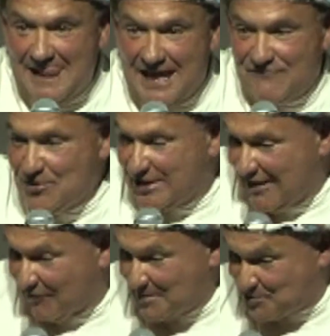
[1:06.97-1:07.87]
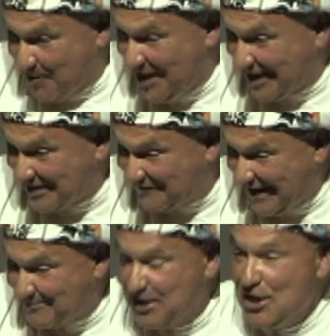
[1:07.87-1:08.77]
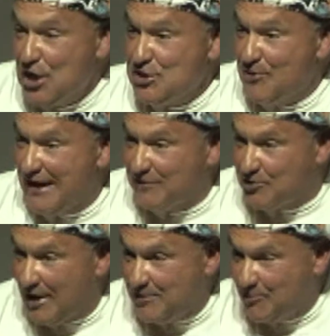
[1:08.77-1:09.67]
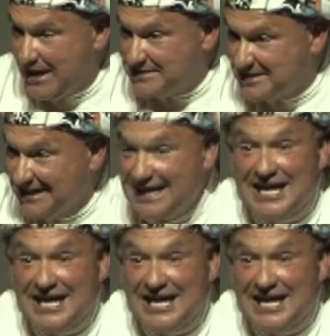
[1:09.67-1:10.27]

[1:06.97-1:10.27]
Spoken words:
If you came from a smart aleck family, you have a great wit,